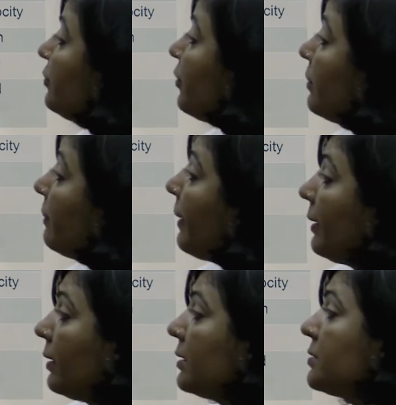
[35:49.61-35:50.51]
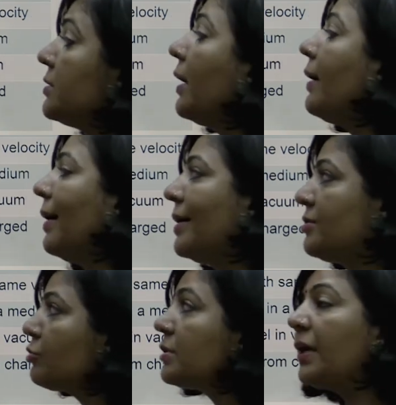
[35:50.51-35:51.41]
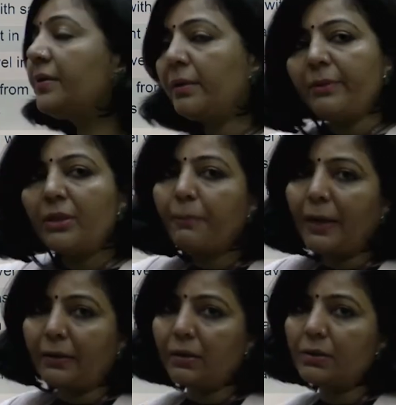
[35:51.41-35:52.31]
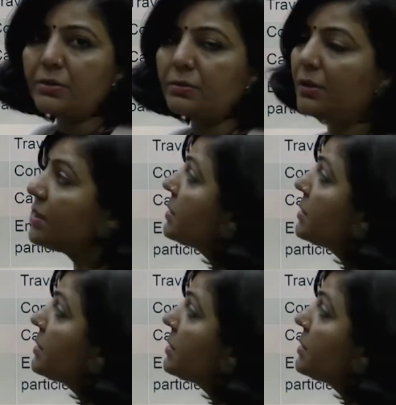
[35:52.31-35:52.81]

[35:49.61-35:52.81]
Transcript: from the particles they are associated with the particles these